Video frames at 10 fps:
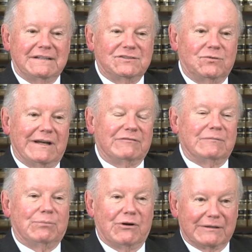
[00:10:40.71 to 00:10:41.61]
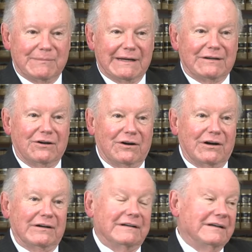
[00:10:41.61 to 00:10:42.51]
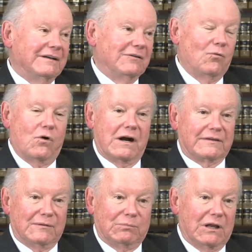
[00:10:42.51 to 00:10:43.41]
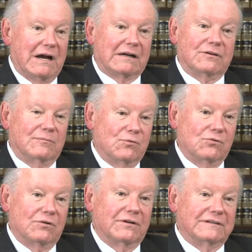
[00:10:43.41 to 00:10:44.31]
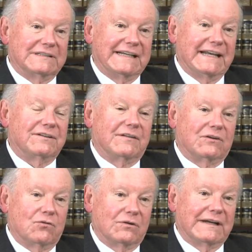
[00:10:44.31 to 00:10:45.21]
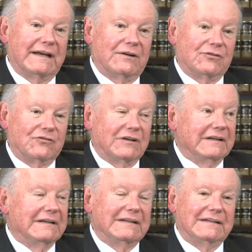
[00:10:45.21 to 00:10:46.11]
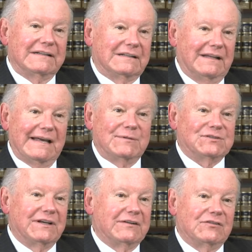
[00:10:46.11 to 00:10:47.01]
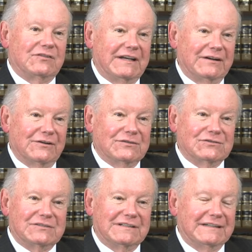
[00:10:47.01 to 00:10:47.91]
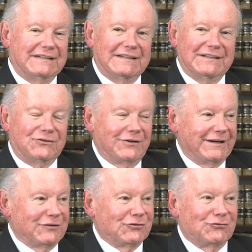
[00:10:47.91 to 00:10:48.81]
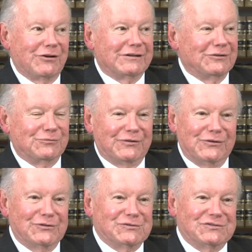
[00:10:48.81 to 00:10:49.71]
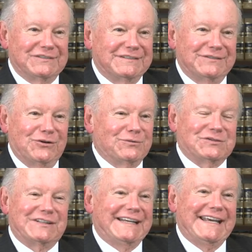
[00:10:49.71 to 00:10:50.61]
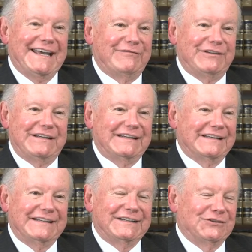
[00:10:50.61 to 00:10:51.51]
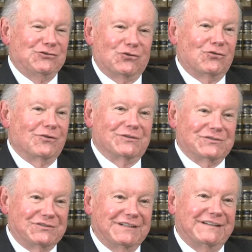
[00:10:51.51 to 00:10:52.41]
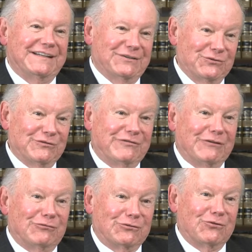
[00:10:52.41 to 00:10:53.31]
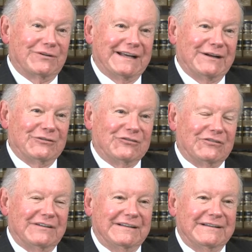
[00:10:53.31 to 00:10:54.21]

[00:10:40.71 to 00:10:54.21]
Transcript: So I'd have to park my car, walk the block or more to get to the courthouse, climb a set of stairs, try to struggle with those enormously heavy doors in the old federal courthouse,